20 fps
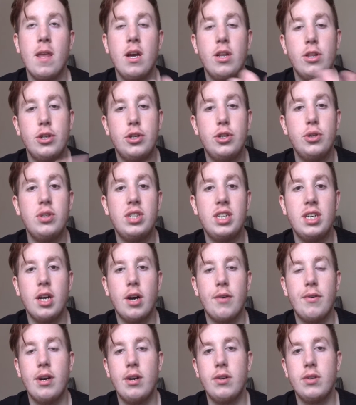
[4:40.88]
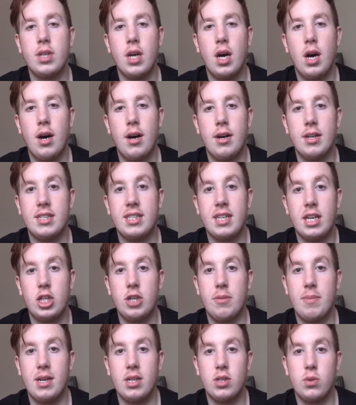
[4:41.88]
the 2 scenarios are Sasha
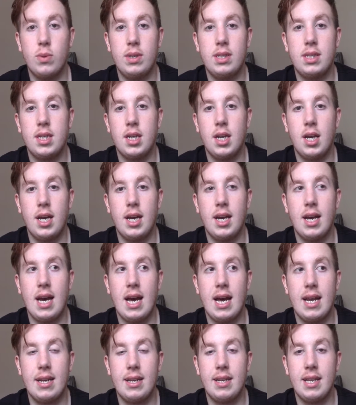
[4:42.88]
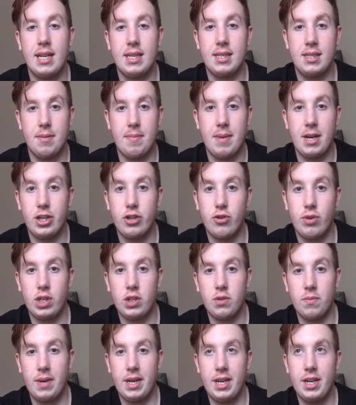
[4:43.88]
Banks wins tonight and that's the match at
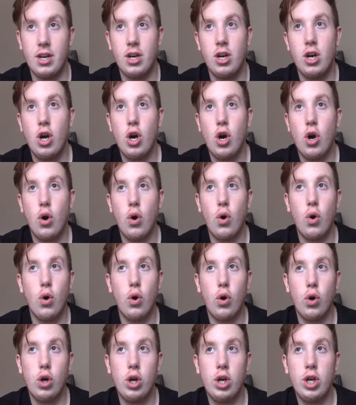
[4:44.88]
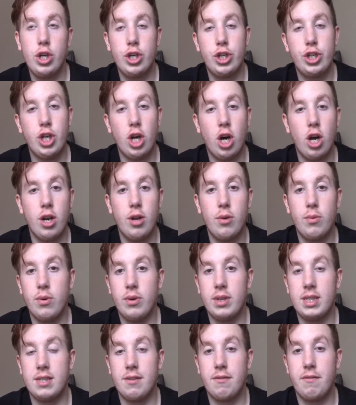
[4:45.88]
WrestleMania, or Charlotte will
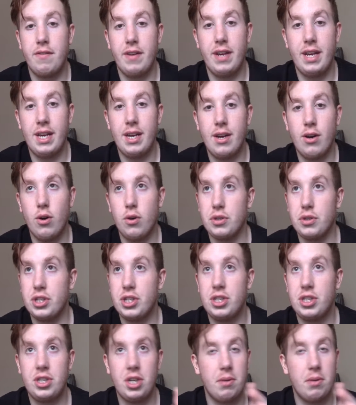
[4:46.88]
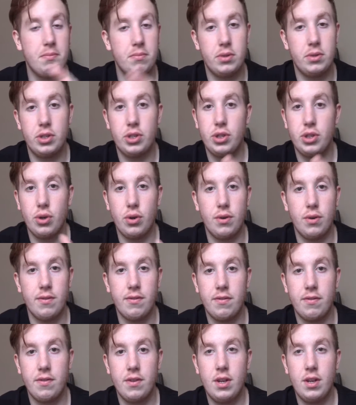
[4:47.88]
interfere, or some sort
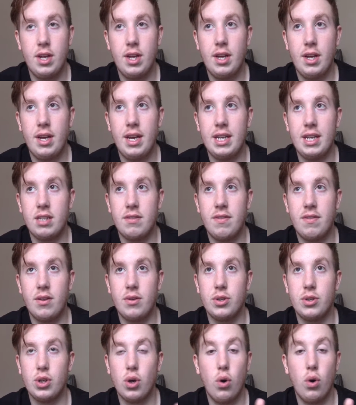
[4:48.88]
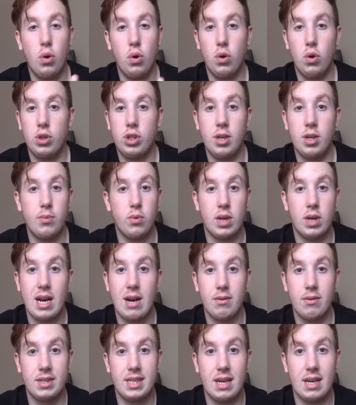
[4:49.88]
of interference or double
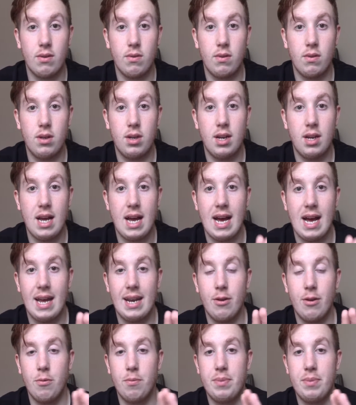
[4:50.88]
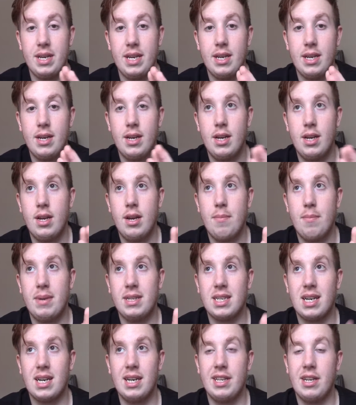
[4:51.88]
count out, and it will be
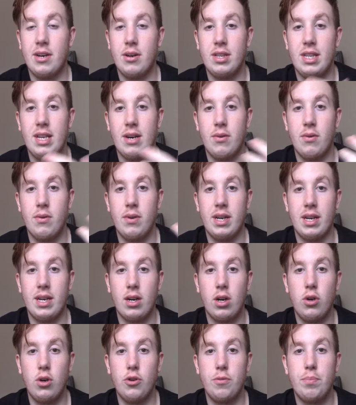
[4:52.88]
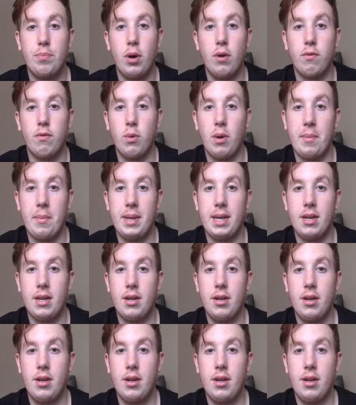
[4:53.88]
basically they'll include both women,